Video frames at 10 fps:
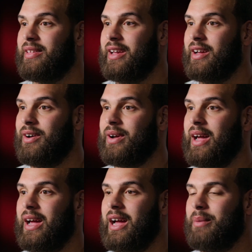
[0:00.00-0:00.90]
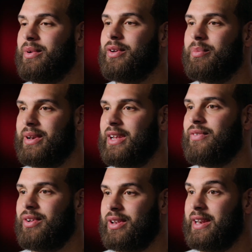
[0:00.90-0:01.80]
hey, okay, I'm a little bit
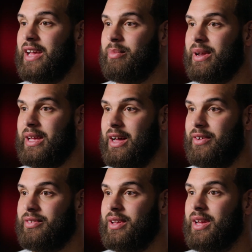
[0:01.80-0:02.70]
different than everybody else.